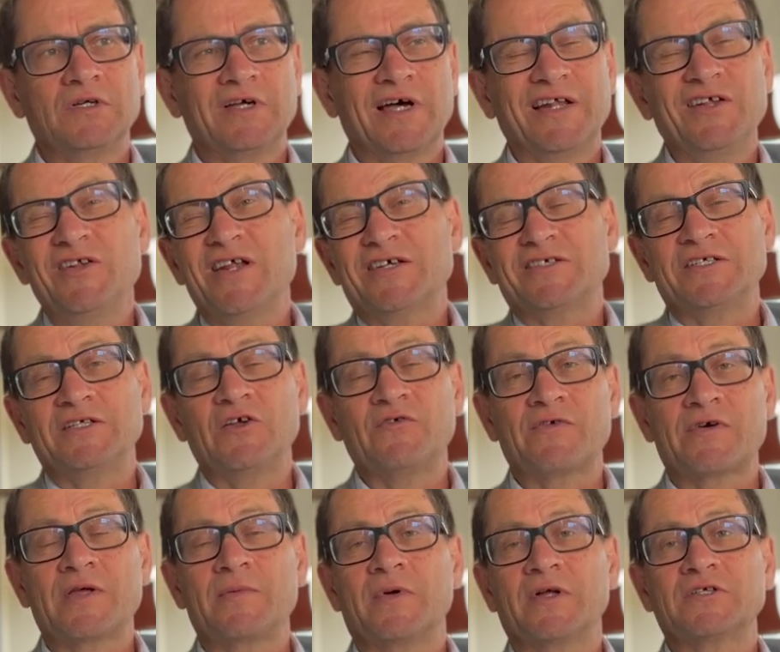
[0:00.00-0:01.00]
I don't actually know
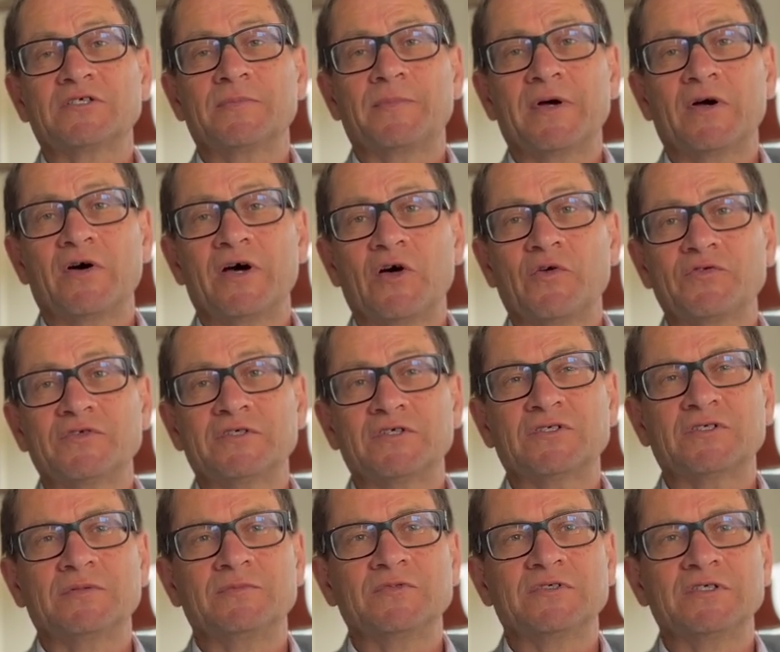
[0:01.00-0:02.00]
very much about health
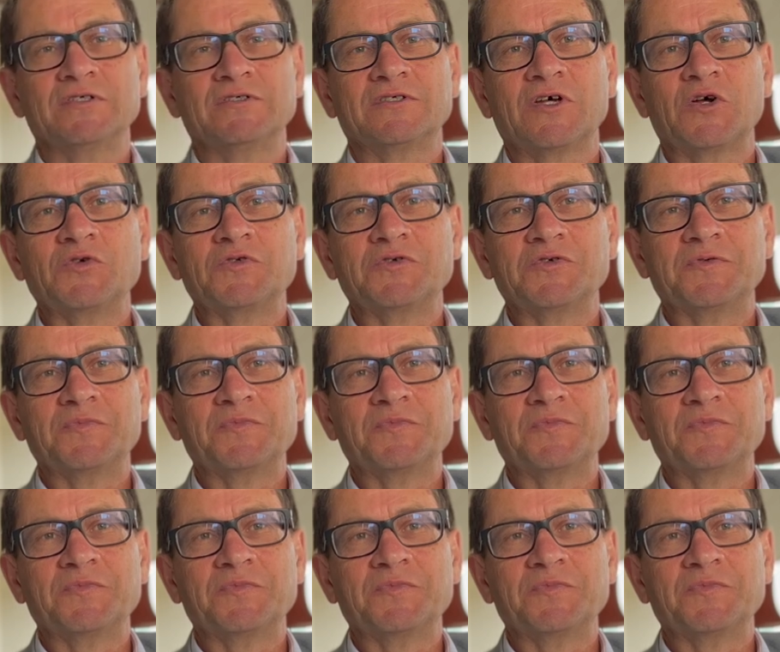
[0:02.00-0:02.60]
systems in total.